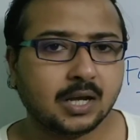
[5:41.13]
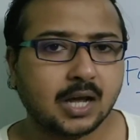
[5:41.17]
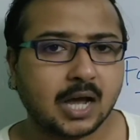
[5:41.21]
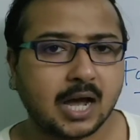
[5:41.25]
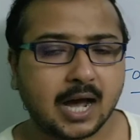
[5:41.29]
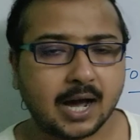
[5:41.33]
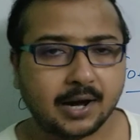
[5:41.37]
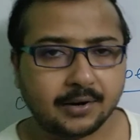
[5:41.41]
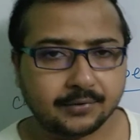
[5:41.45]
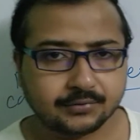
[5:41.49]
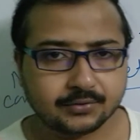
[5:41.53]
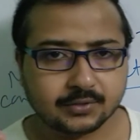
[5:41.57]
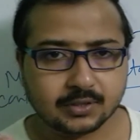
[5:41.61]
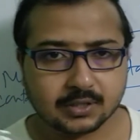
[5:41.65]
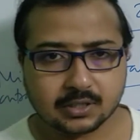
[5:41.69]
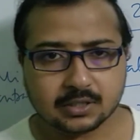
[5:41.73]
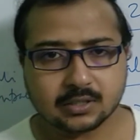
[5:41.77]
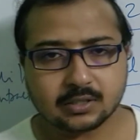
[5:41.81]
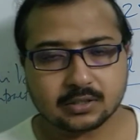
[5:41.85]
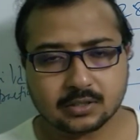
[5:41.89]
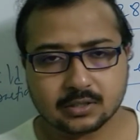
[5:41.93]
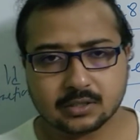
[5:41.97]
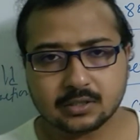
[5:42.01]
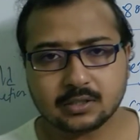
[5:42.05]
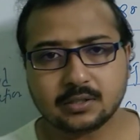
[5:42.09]

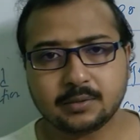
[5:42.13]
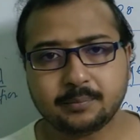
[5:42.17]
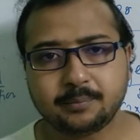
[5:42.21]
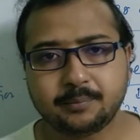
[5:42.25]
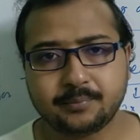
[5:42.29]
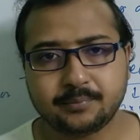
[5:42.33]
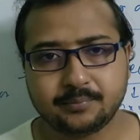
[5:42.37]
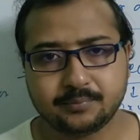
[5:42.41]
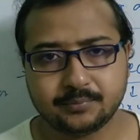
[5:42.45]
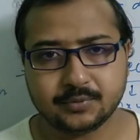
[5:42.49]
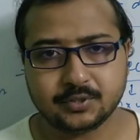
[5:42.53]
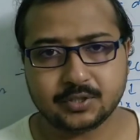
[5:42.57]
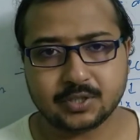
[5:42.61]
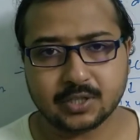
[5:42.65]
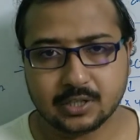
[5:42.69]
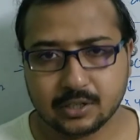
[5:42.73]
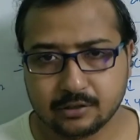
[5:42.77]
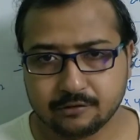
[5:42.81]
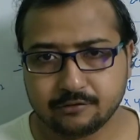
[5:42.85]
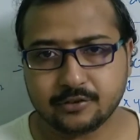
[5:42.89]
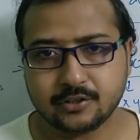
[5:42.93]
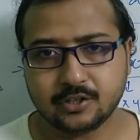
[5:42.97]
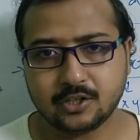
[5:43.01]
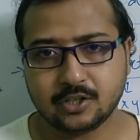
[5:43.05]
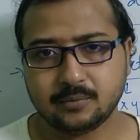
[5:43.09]
After the
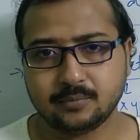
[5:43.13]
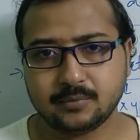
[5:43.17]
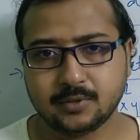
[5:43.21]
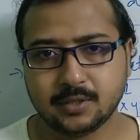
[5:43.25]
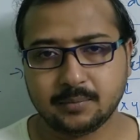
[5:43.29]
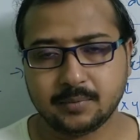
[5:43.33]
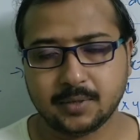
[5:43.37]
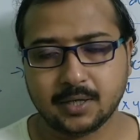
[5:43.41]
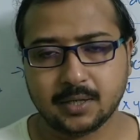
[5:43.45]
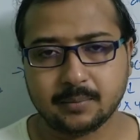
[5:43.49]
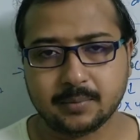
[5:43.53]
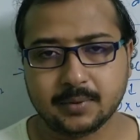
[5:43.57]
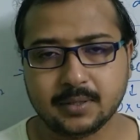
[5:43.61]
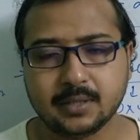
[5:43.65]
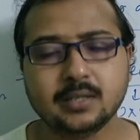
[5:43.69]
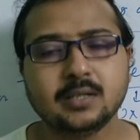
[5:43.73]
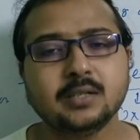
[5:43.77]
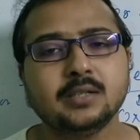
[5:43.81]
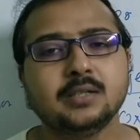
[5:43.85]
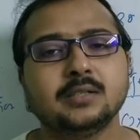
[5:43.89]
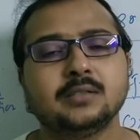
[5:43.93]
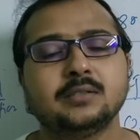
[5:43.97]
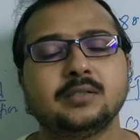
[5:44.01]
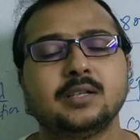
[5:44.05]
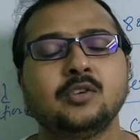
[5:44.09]
delivery of the baby,
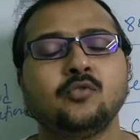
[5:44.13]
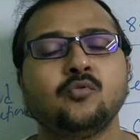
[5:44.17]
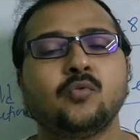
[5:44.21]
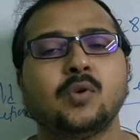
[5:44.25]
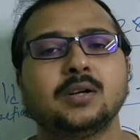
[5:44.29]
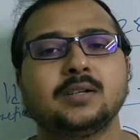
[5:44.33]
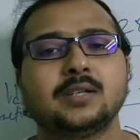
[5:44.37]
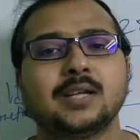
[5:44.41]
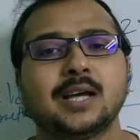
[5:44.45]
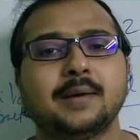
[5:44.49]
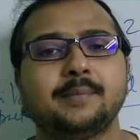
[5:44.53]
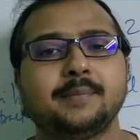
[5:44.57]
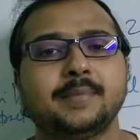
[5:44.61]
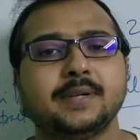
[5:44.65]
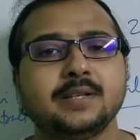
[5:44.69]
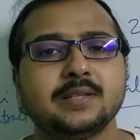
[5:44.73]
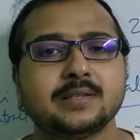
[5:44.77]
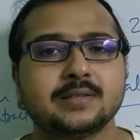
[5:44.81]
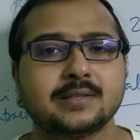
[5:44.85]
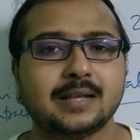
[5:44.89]
then what happens?